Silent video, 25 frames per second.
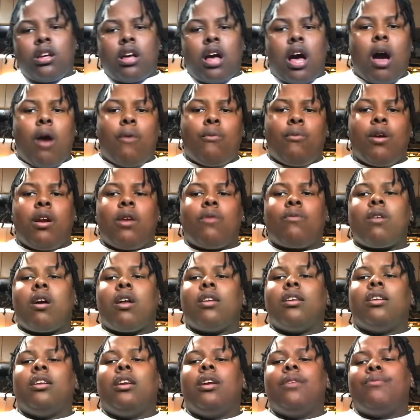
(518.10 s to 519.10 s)
I went around
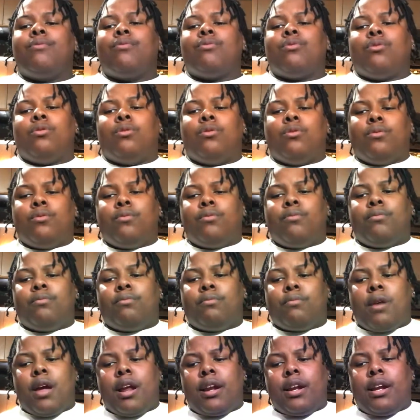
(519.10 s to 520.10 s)
the living room,
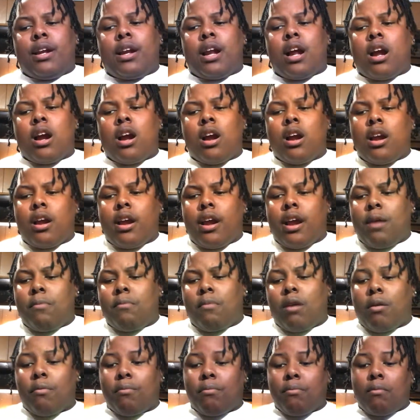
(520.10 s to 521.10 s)
and then I, and
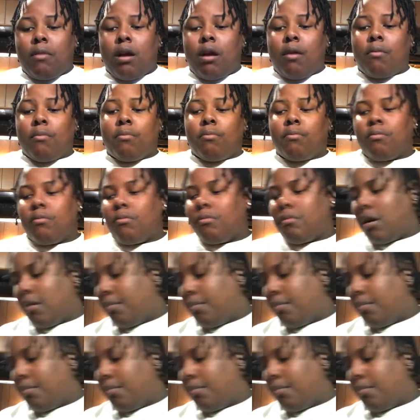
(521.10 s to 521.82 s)
my, my, my